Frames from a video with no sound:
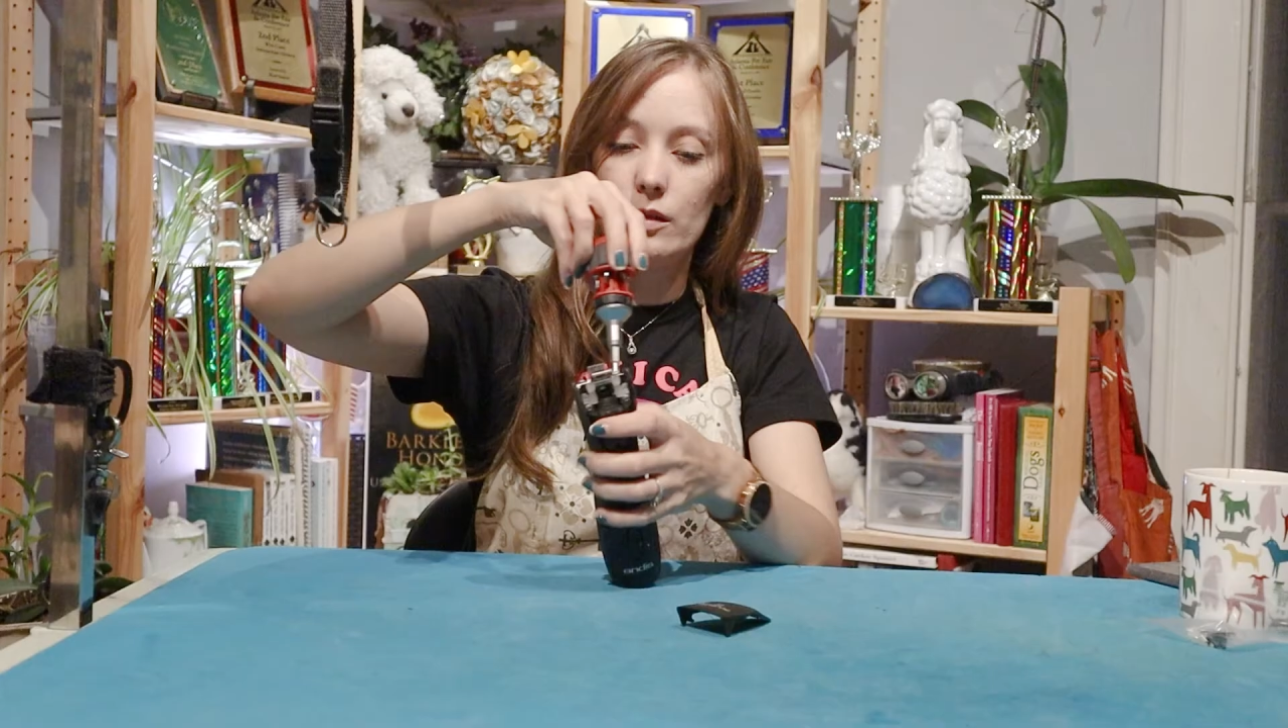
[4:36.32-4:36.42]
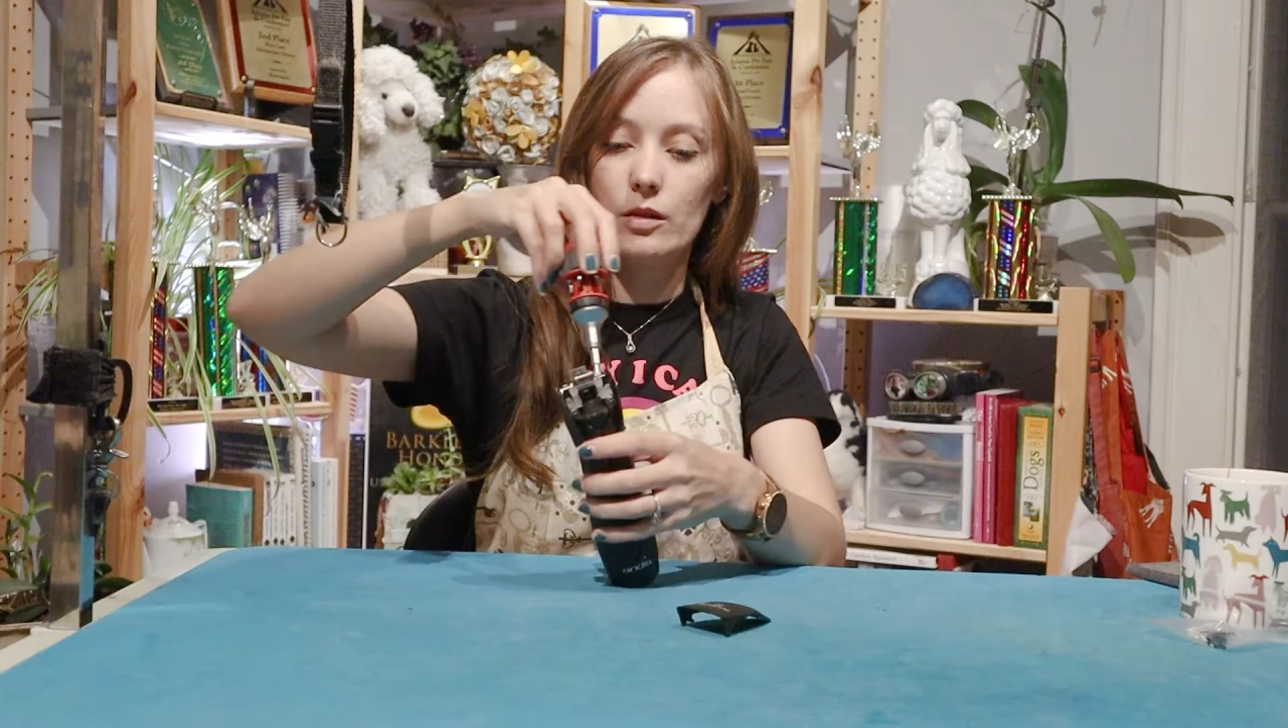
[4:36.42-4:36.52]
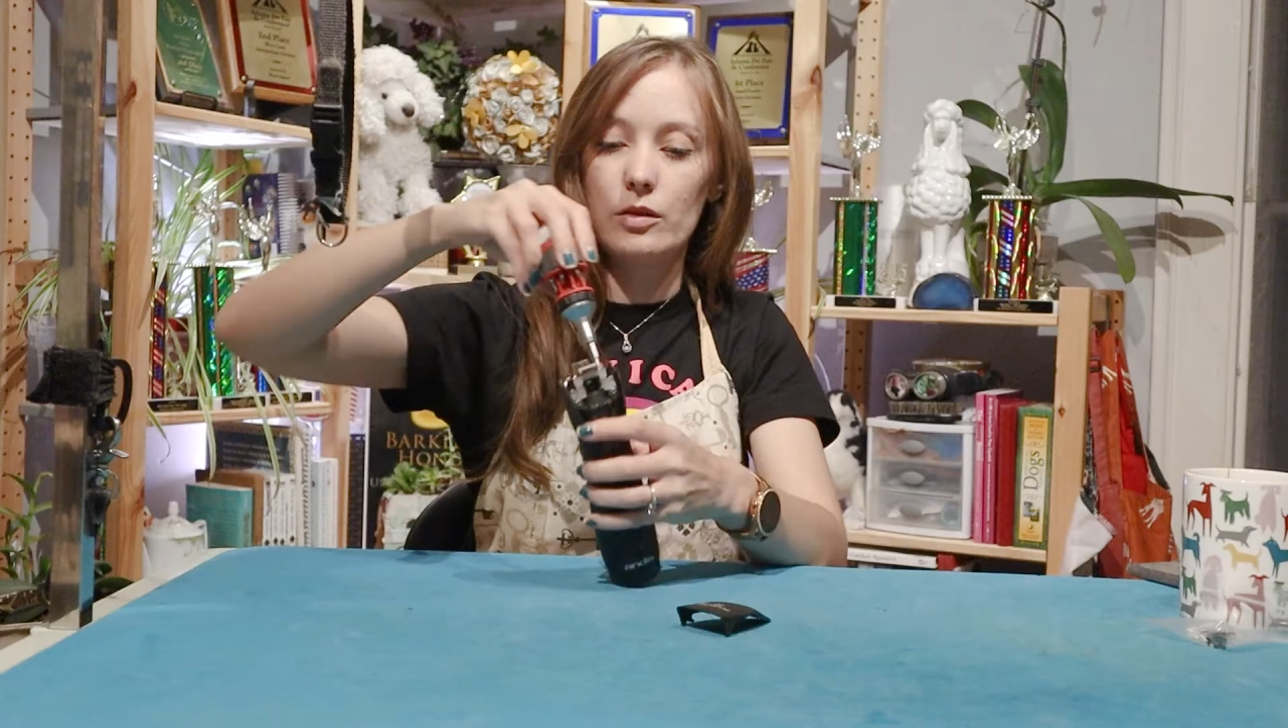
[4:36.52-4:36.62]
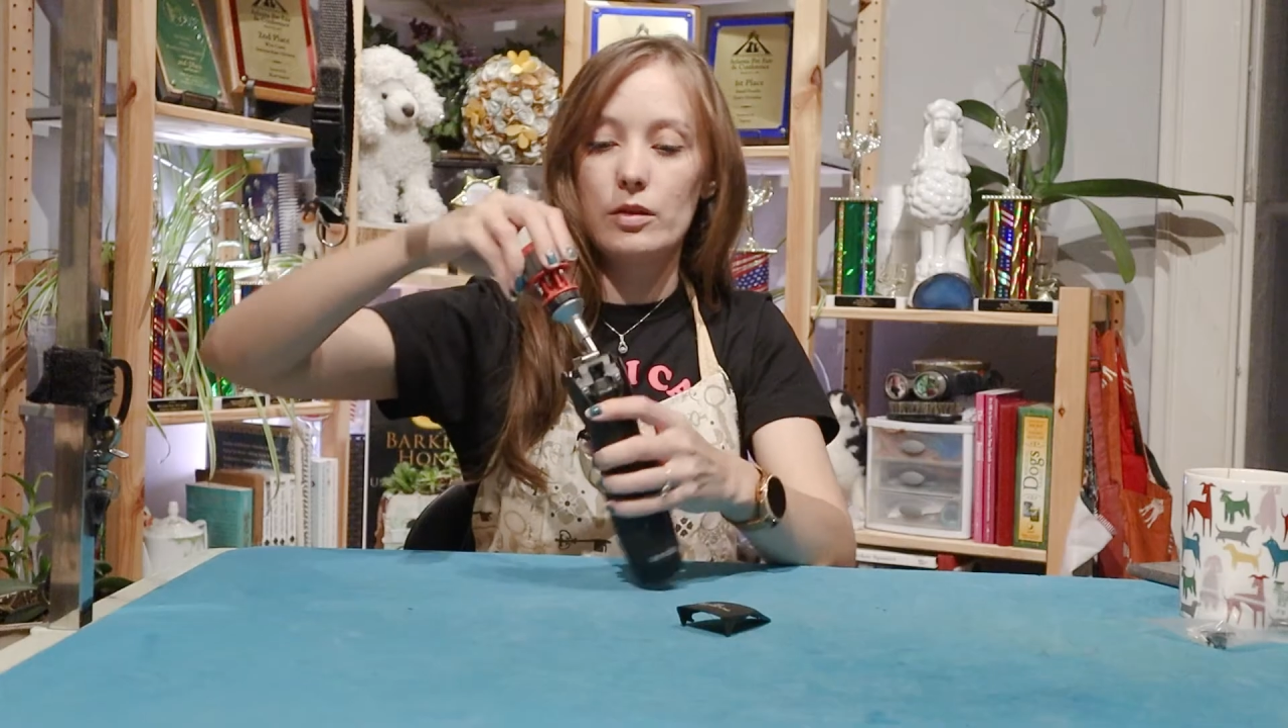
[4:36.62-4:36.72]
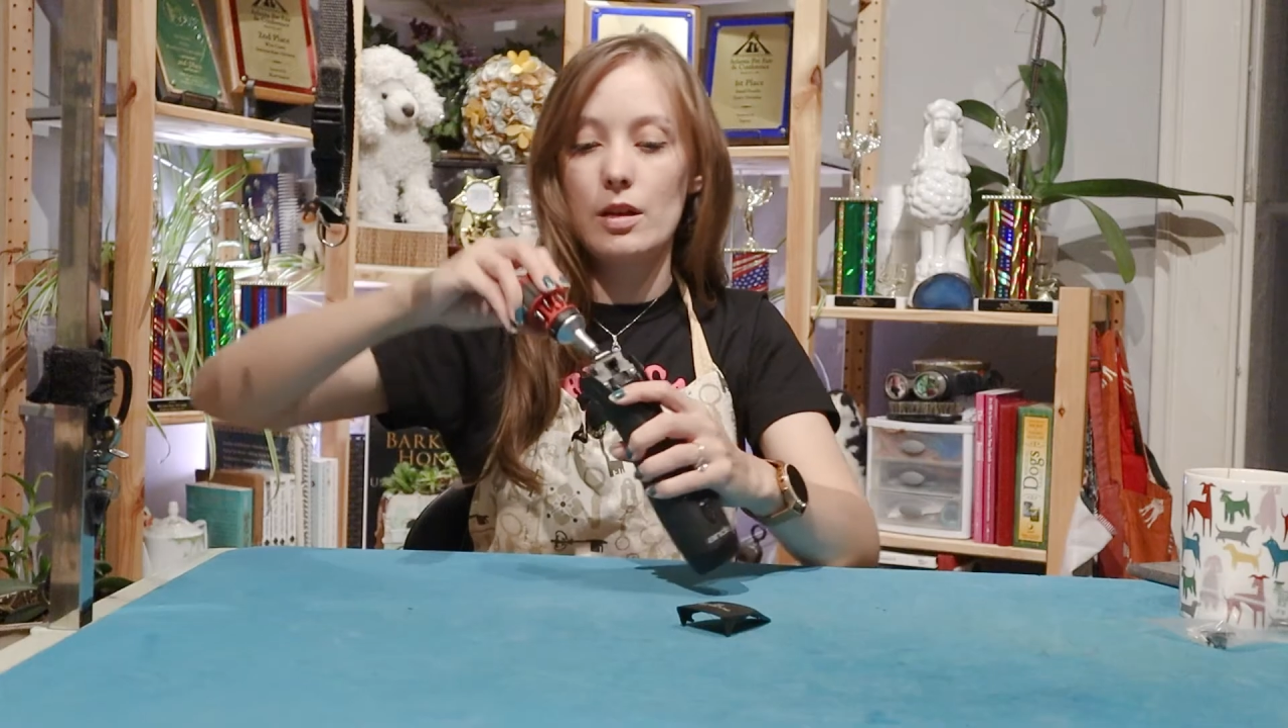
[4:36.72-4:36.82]

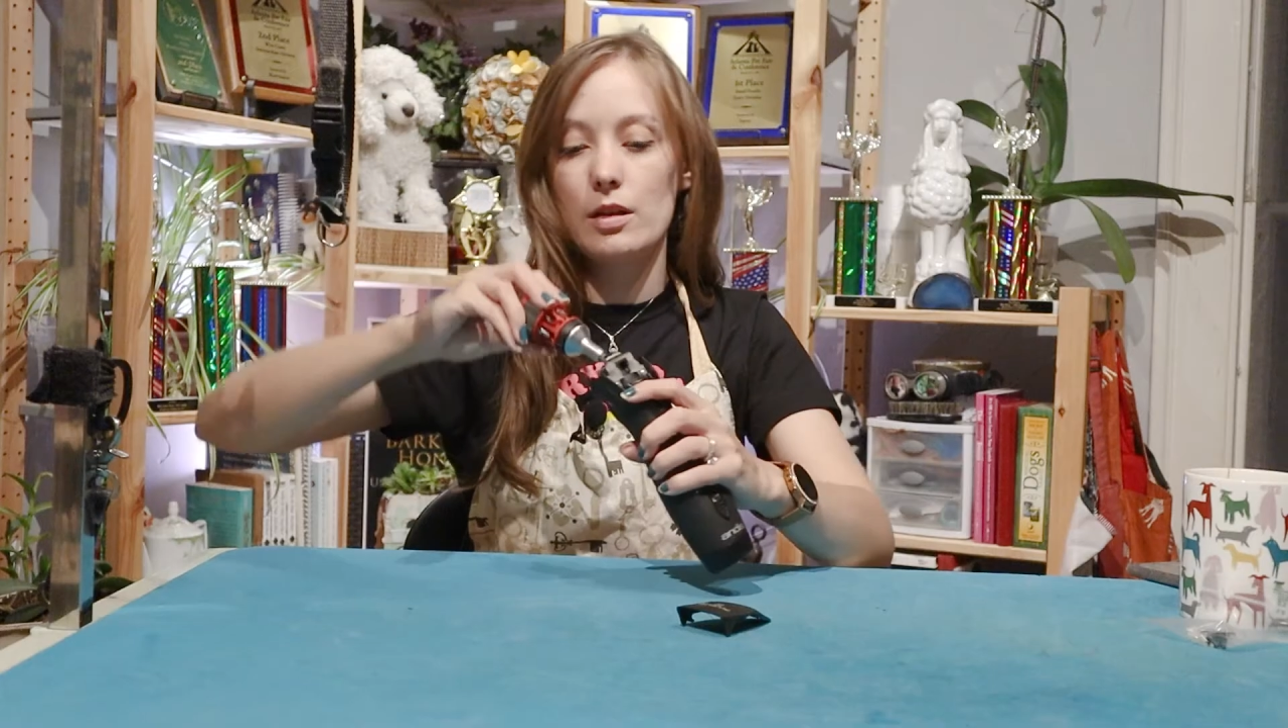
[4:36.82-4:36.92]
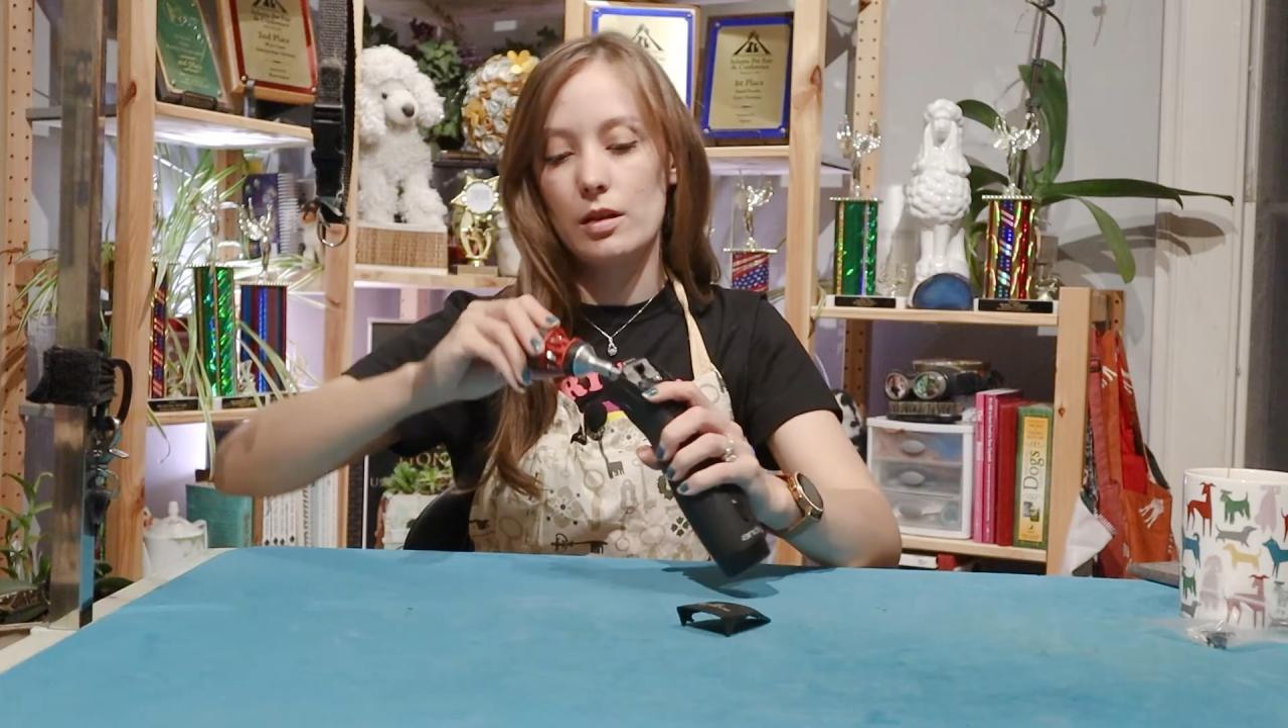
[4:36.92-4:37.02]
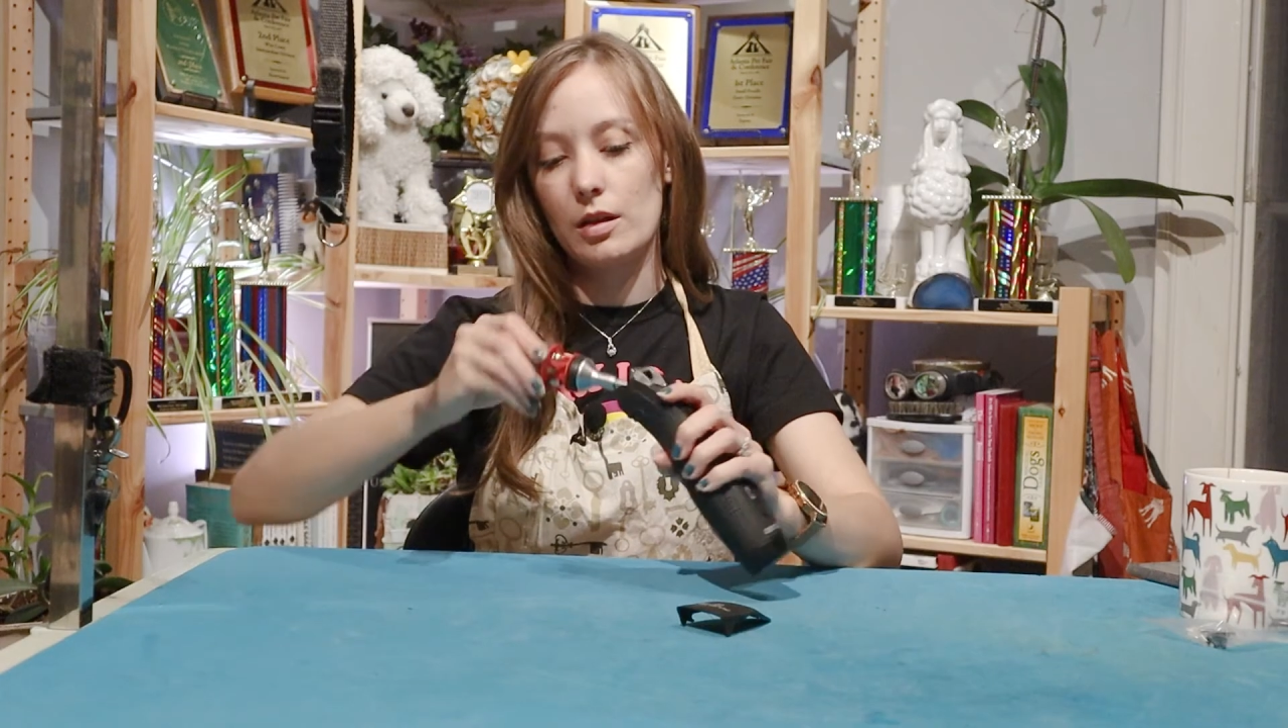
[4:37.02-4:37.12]
Okay,